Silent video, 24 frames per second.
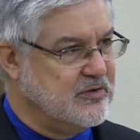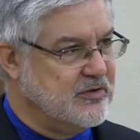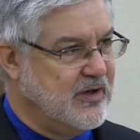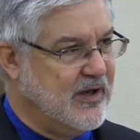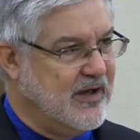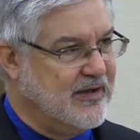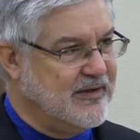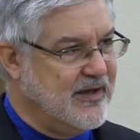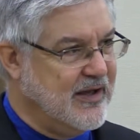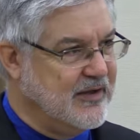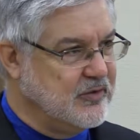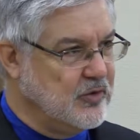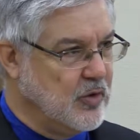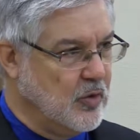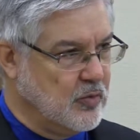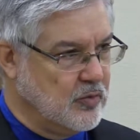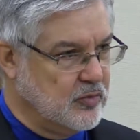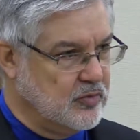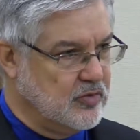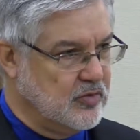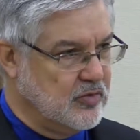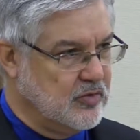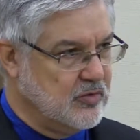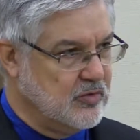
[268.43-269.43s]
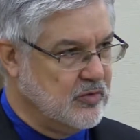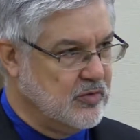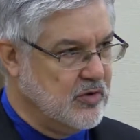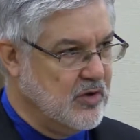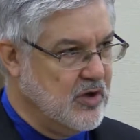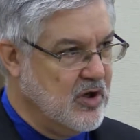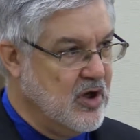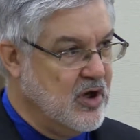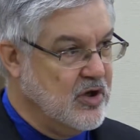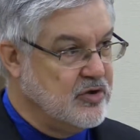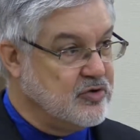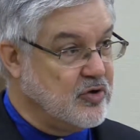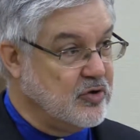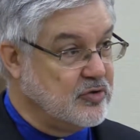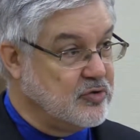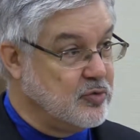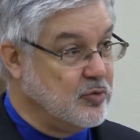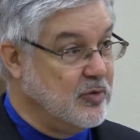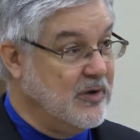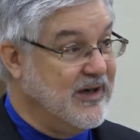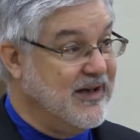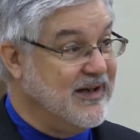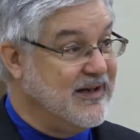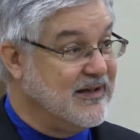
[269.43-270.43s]
And they don't. So it's
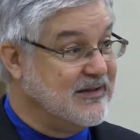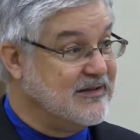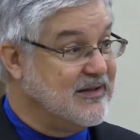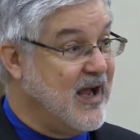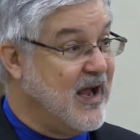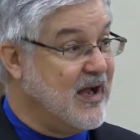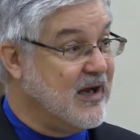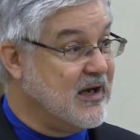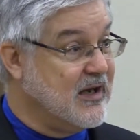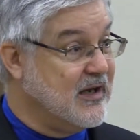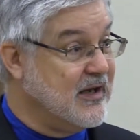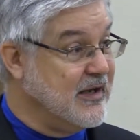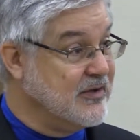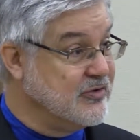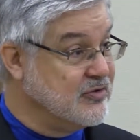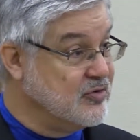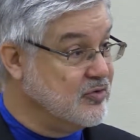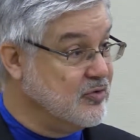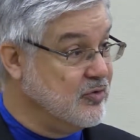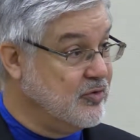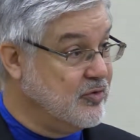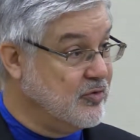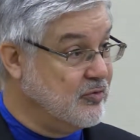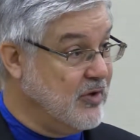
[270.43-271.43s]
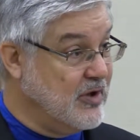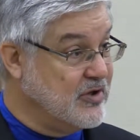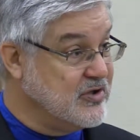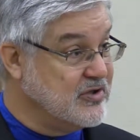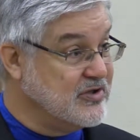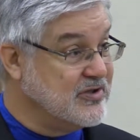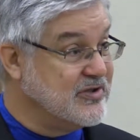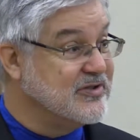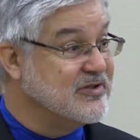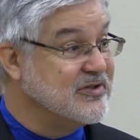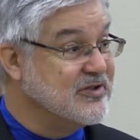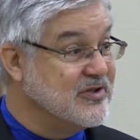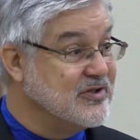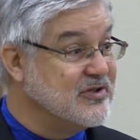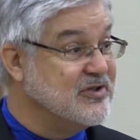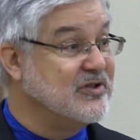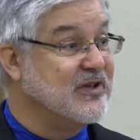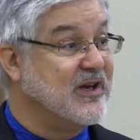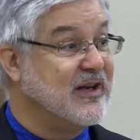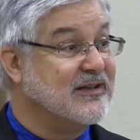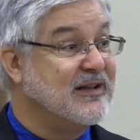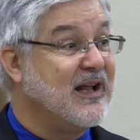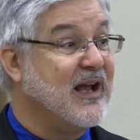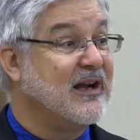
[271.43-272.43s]
really an attack against truth and righteousness. This is
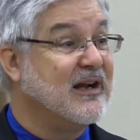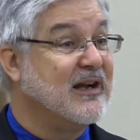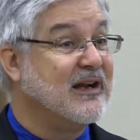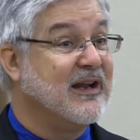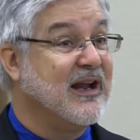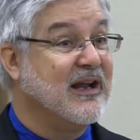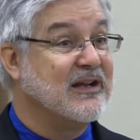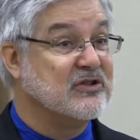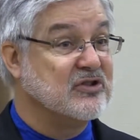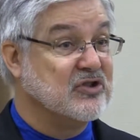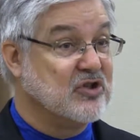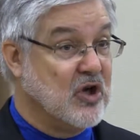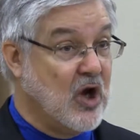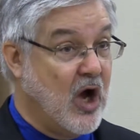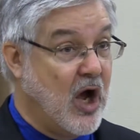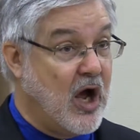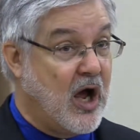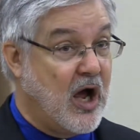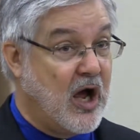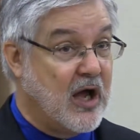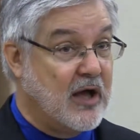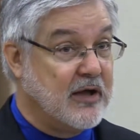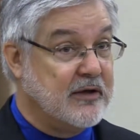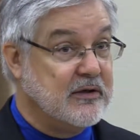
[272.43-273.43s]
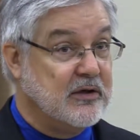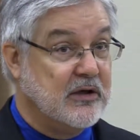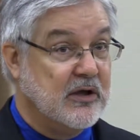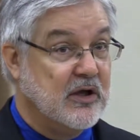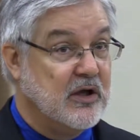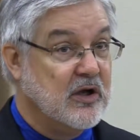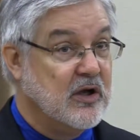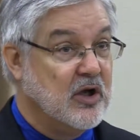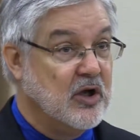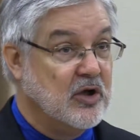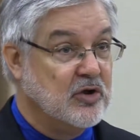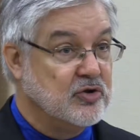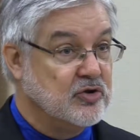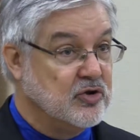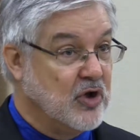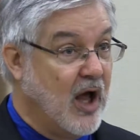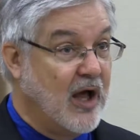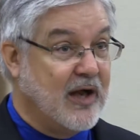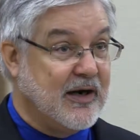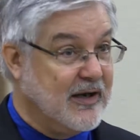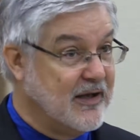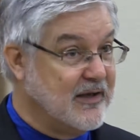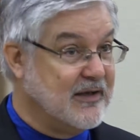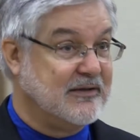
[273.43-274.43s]
an attack against God,
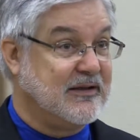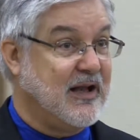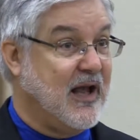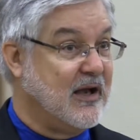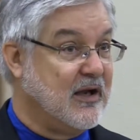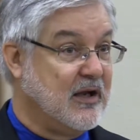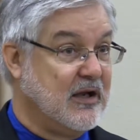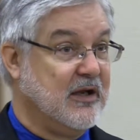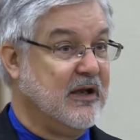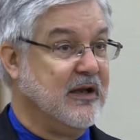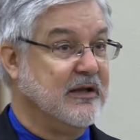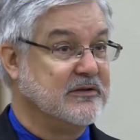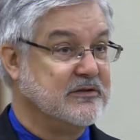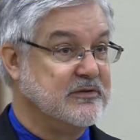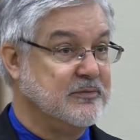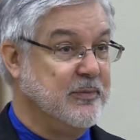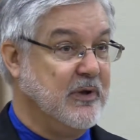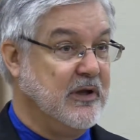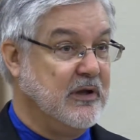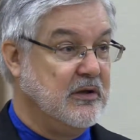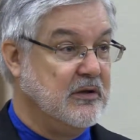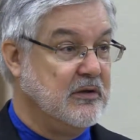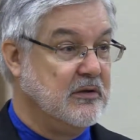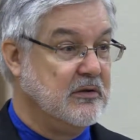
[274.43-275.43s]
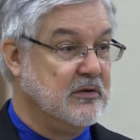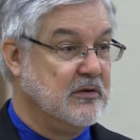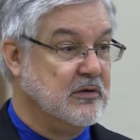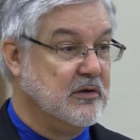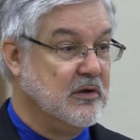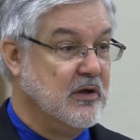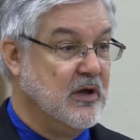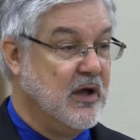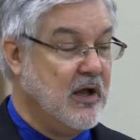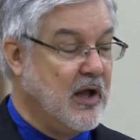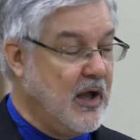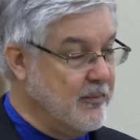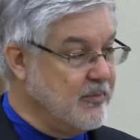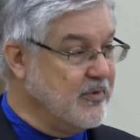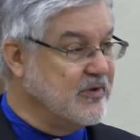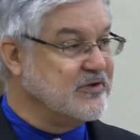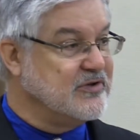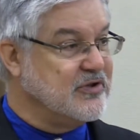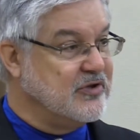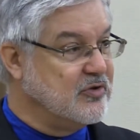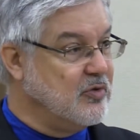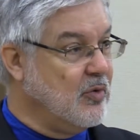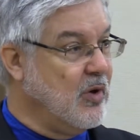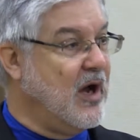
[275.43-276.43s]
not an attack against me. That brings
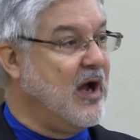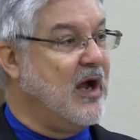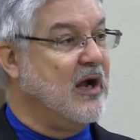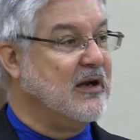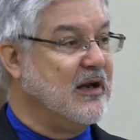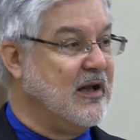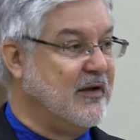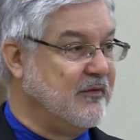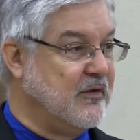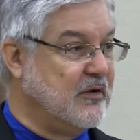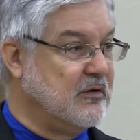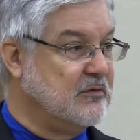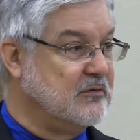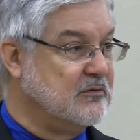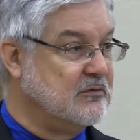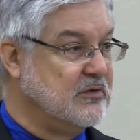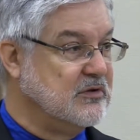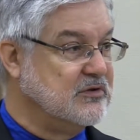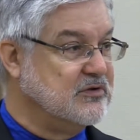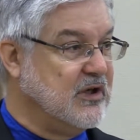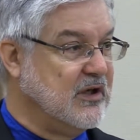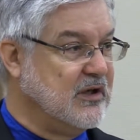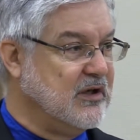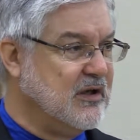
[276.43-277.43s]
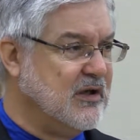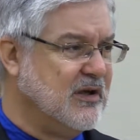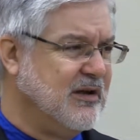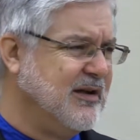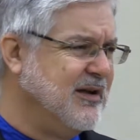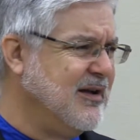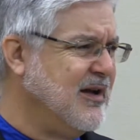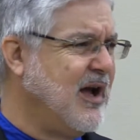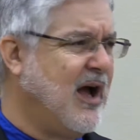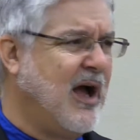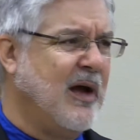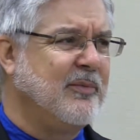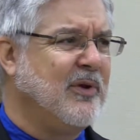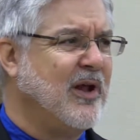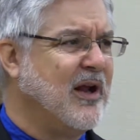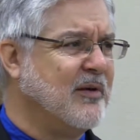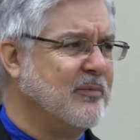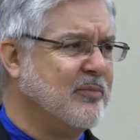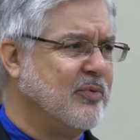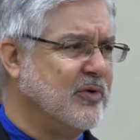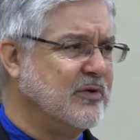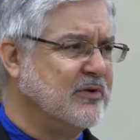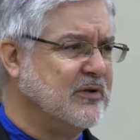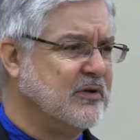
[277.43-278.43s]
it to a higher level. It's like, I'm not
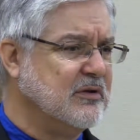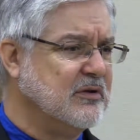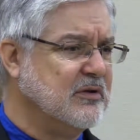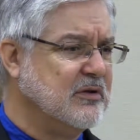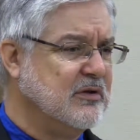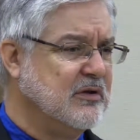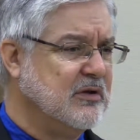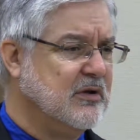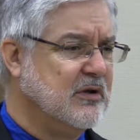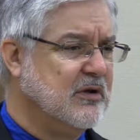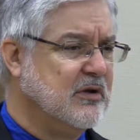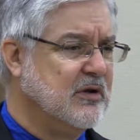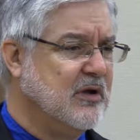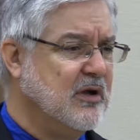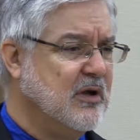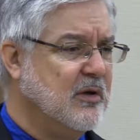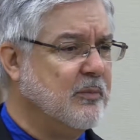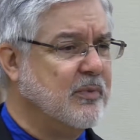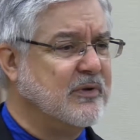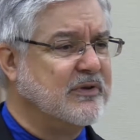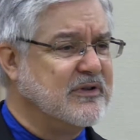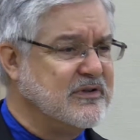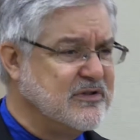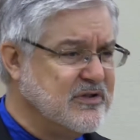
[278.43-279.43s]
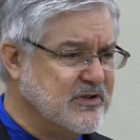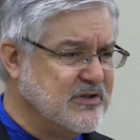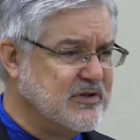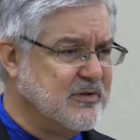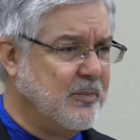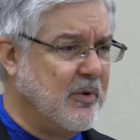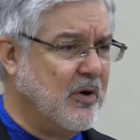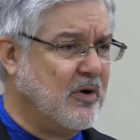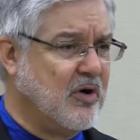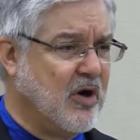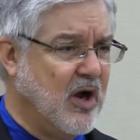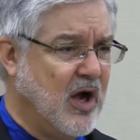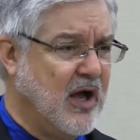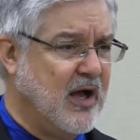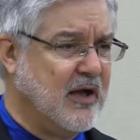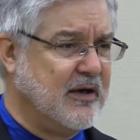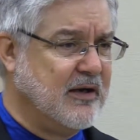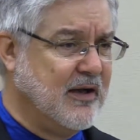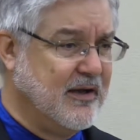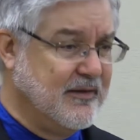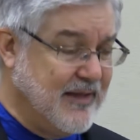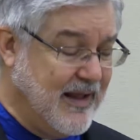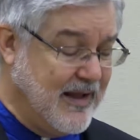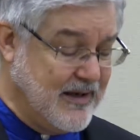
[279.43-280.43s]
important. But this is about
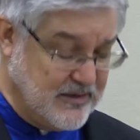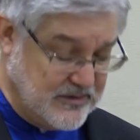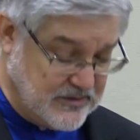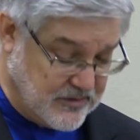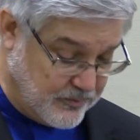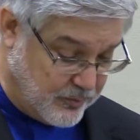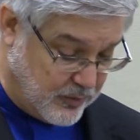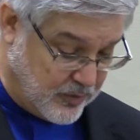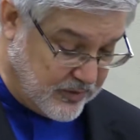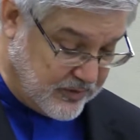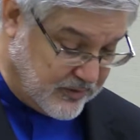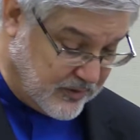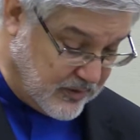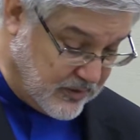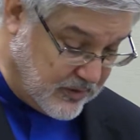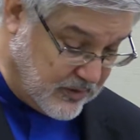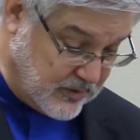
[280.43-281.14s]
God, and that is important.